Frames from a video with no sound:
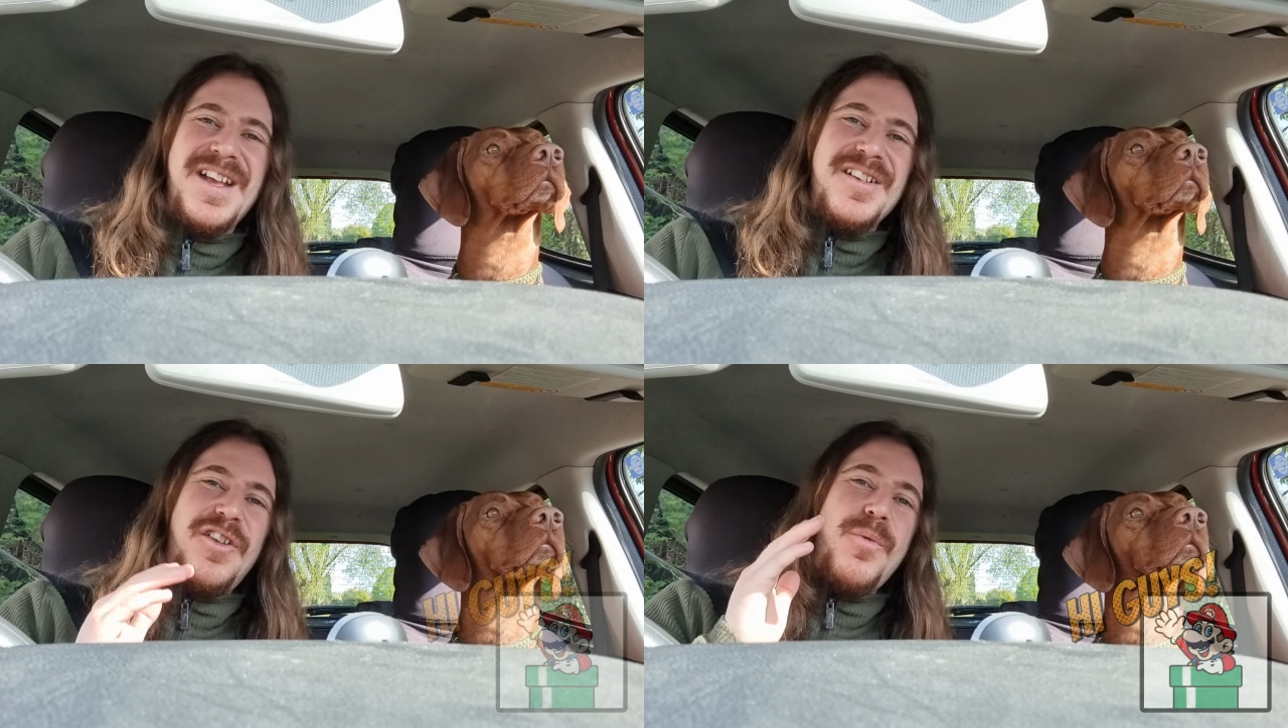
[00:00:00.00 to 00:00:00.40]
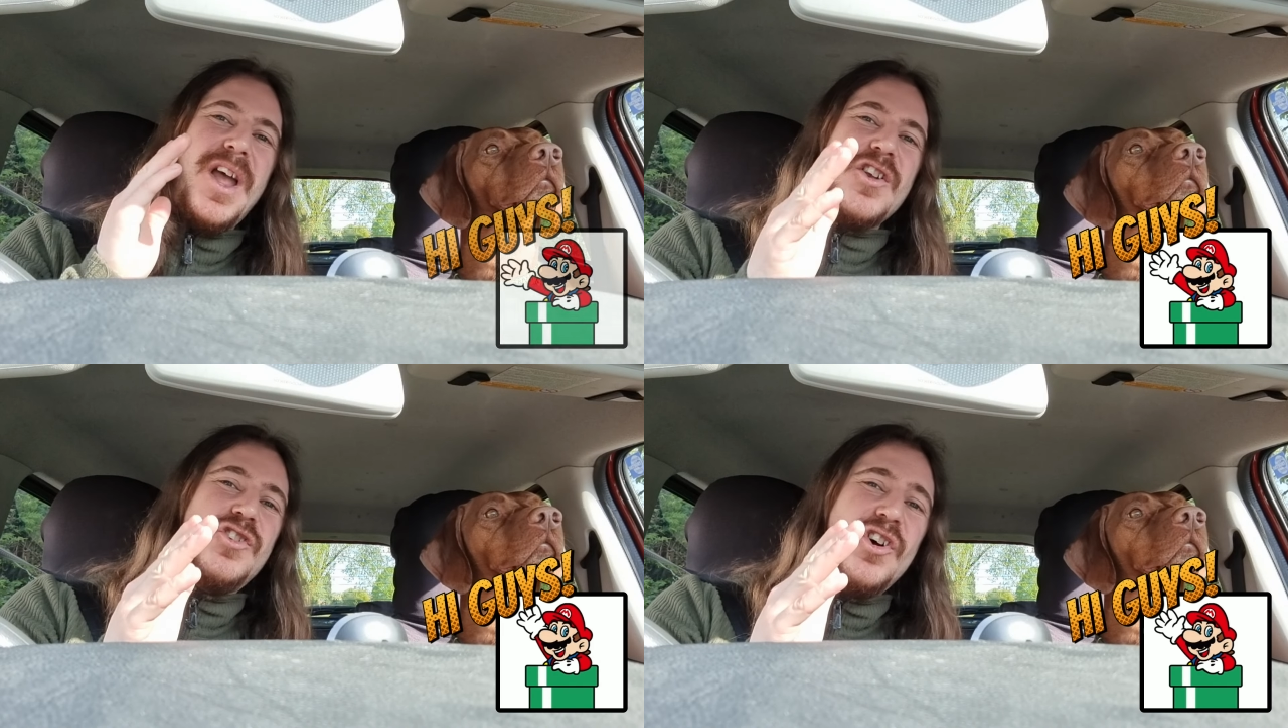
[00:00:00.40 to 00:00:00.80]
So
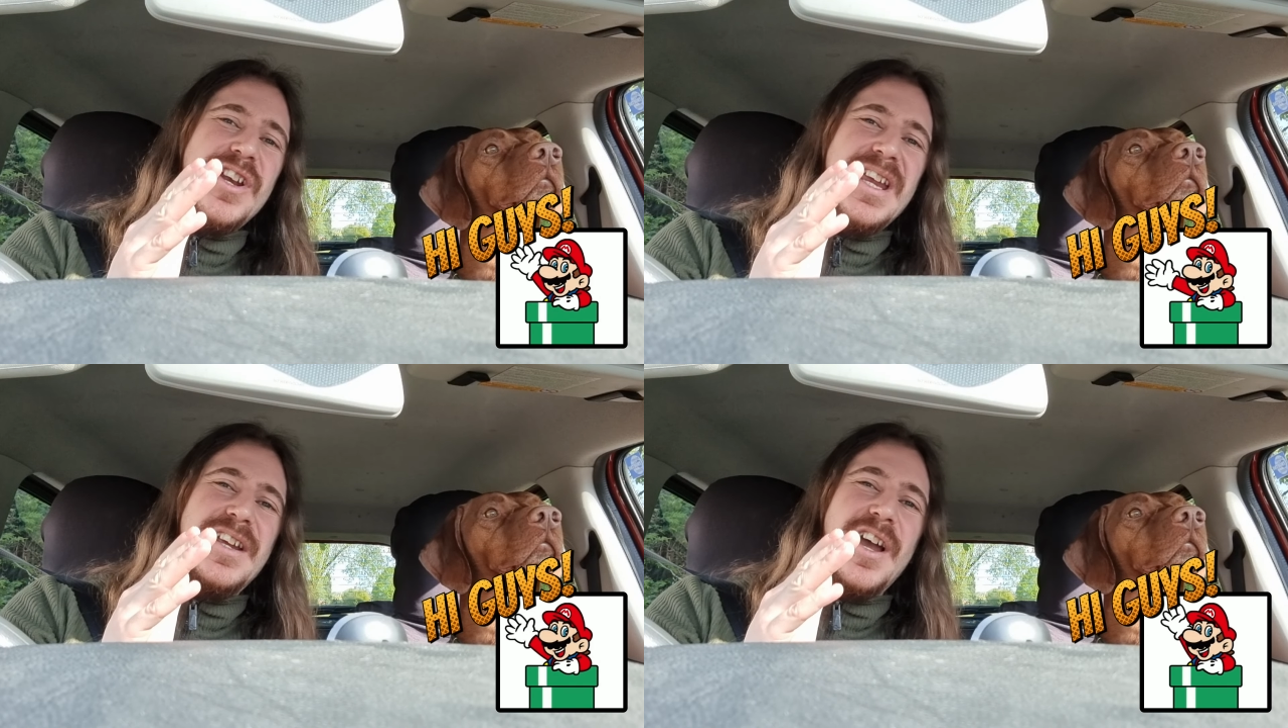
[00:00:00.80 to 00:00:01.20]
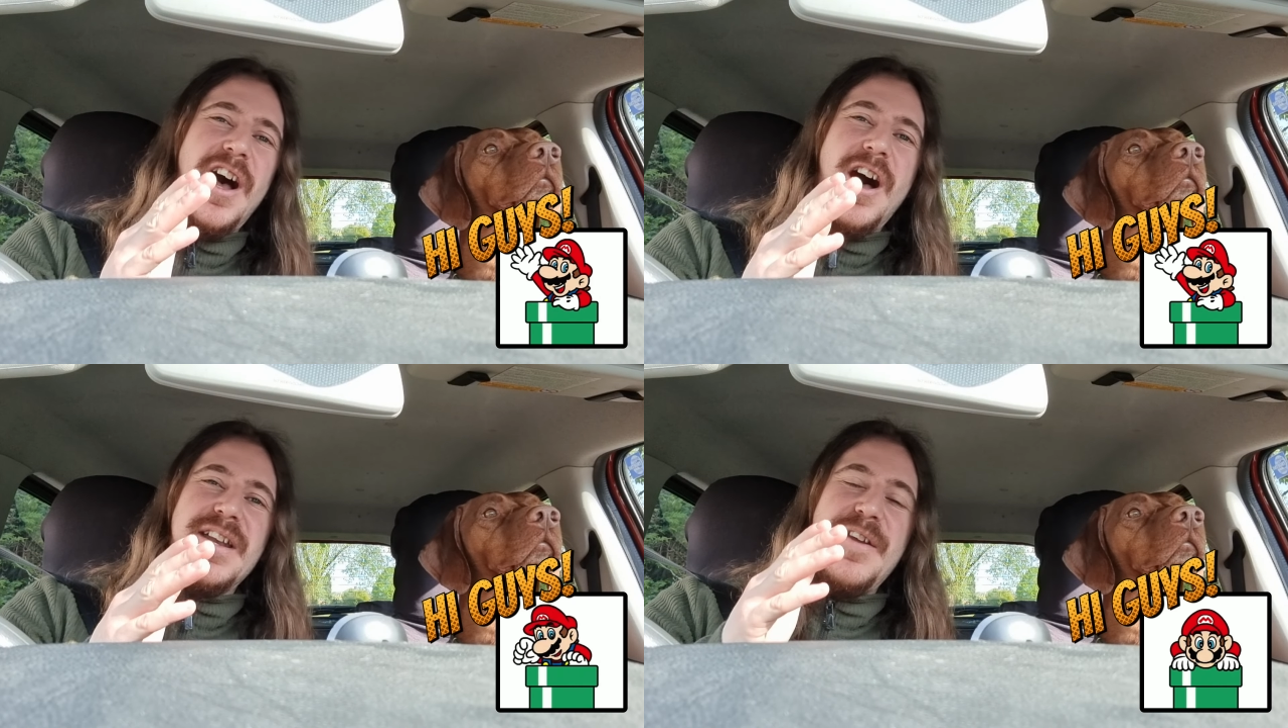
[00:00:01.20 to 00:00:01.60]
we are done in
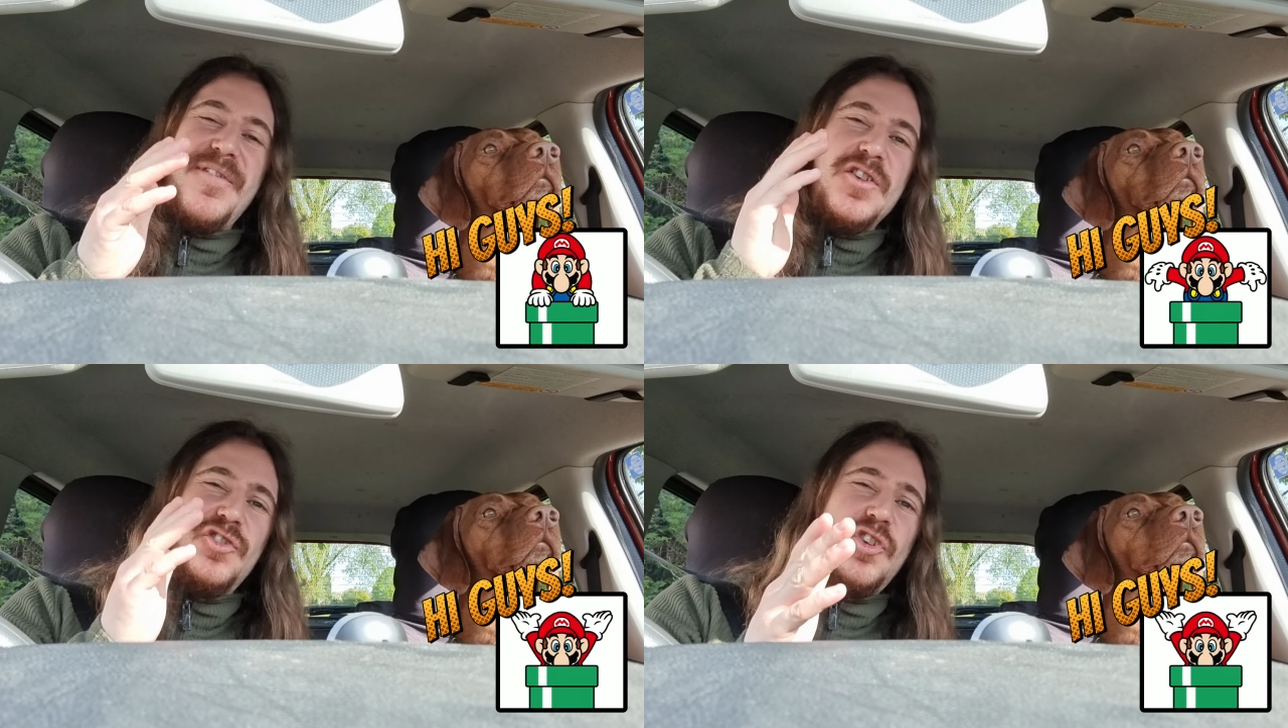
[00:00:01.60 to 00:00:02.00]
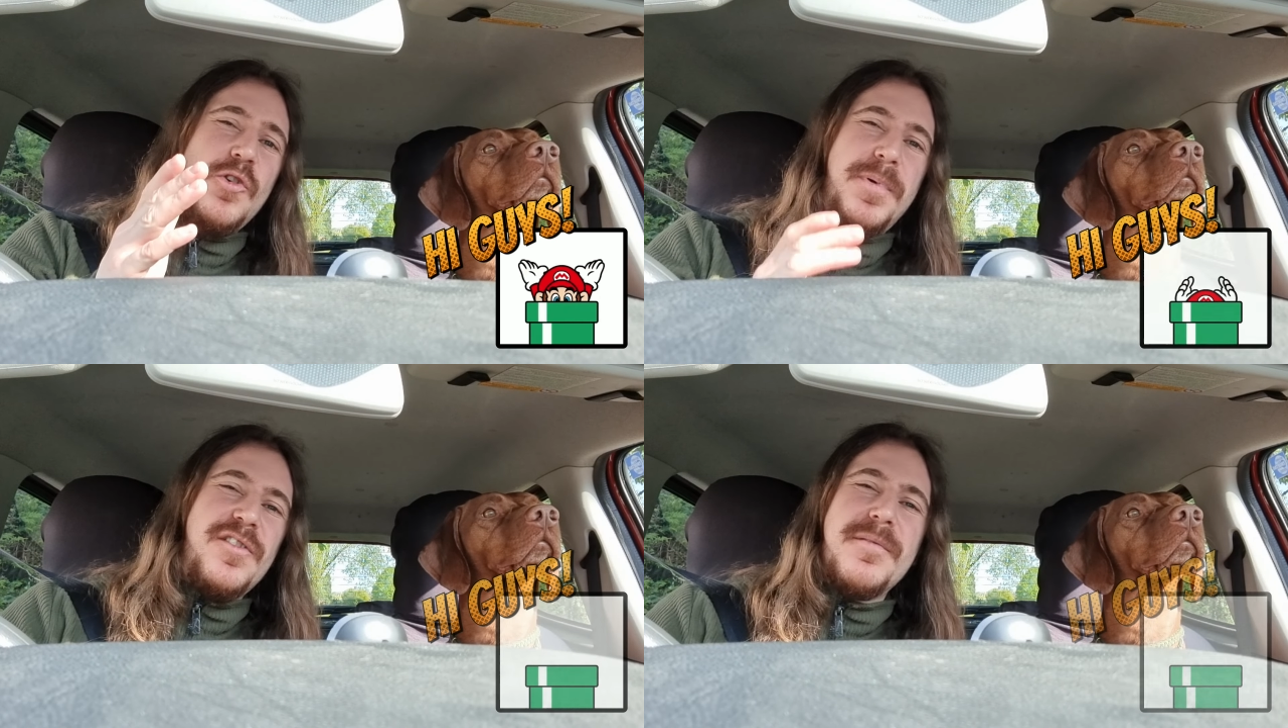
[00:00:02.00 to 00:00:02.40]
Cardiff, and
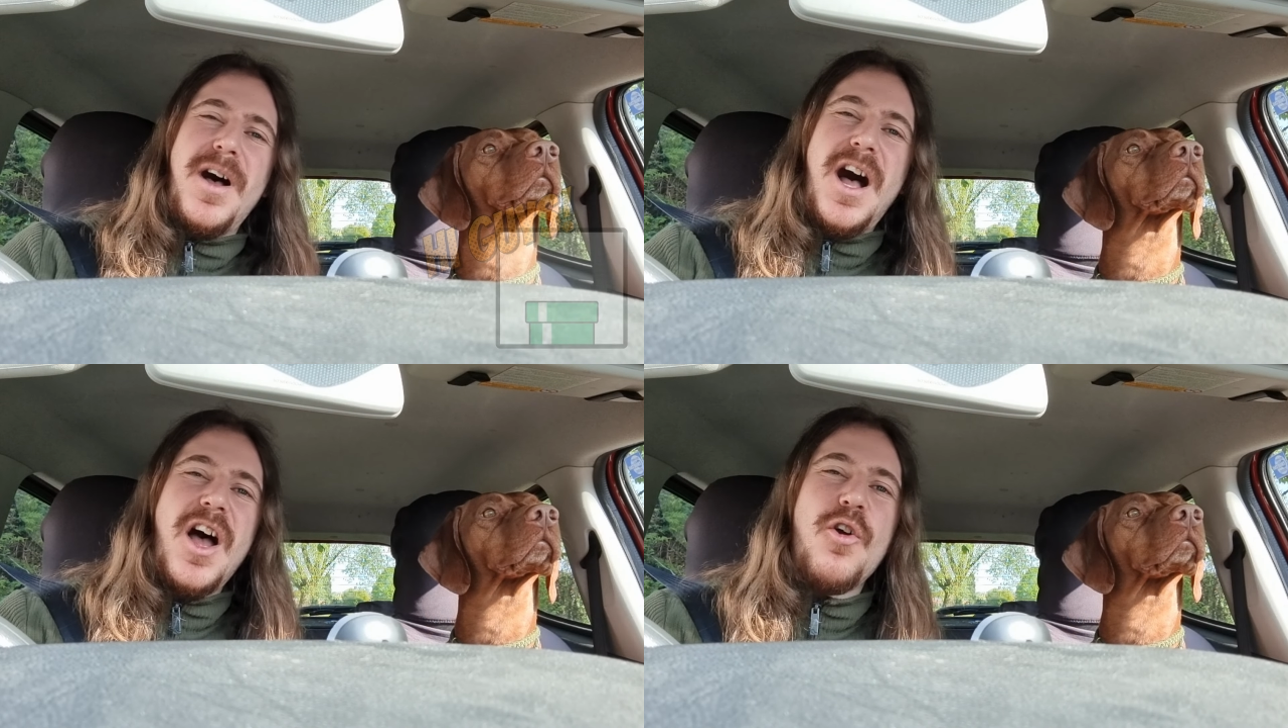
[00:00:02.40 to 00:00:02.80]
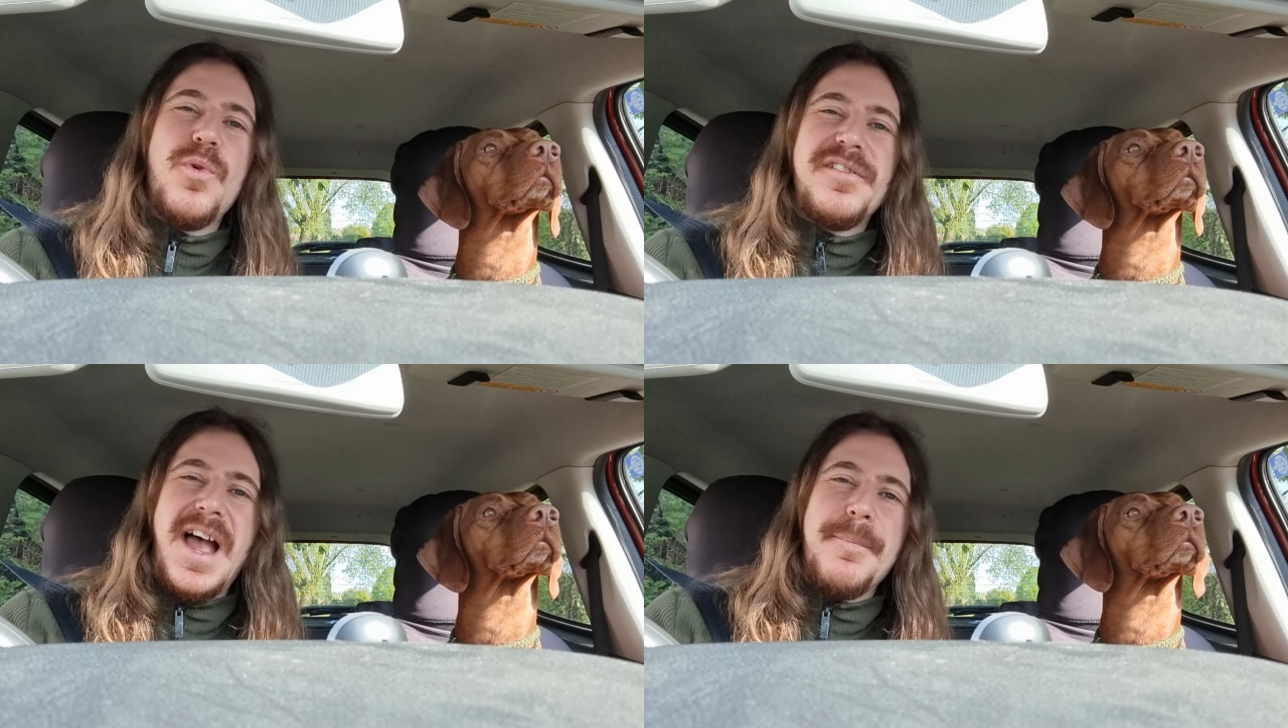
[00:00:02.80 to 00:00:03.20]
Super Tomato
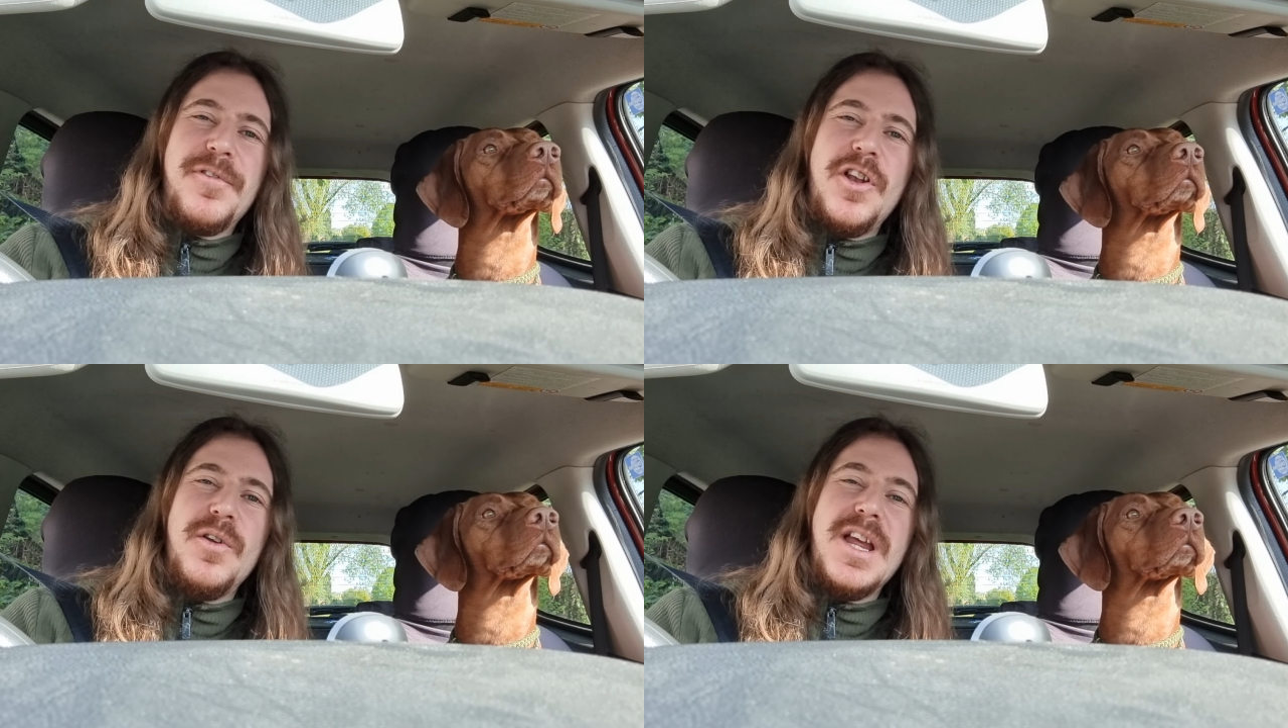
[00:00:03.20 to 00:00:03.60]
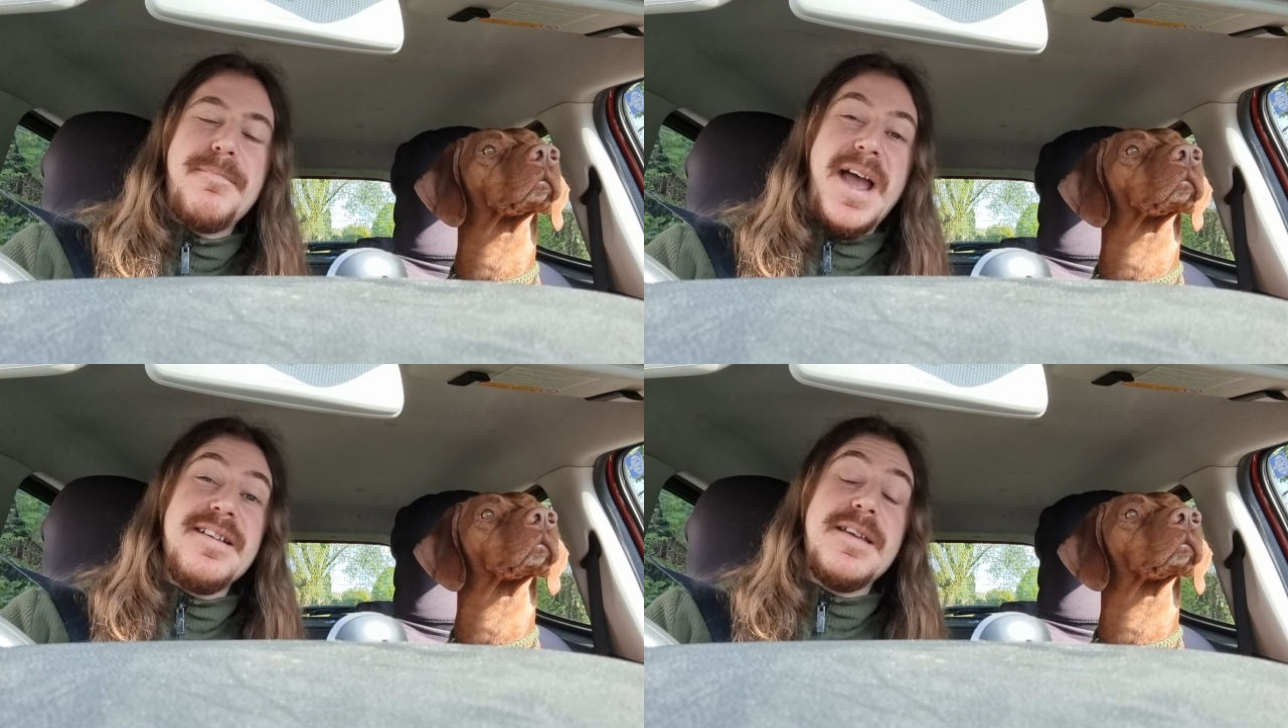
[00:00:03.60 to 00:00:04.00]
was absolutely
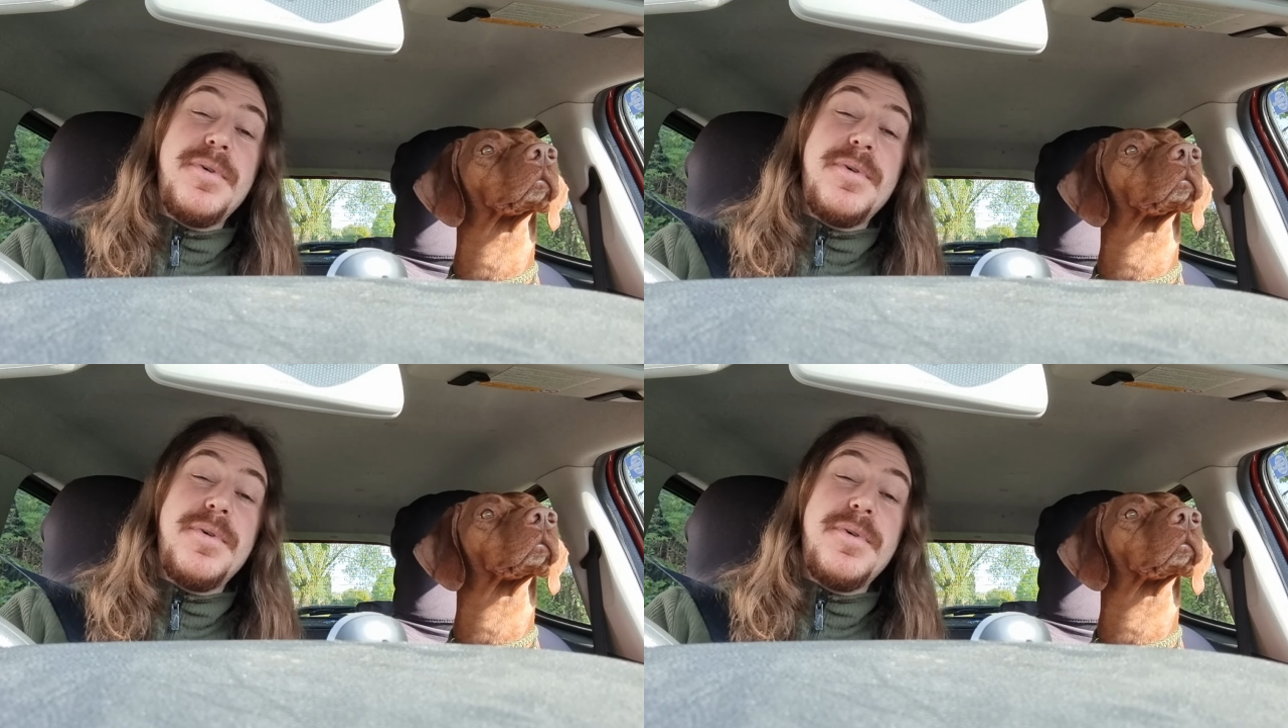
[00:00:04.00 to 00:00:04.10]
amazing,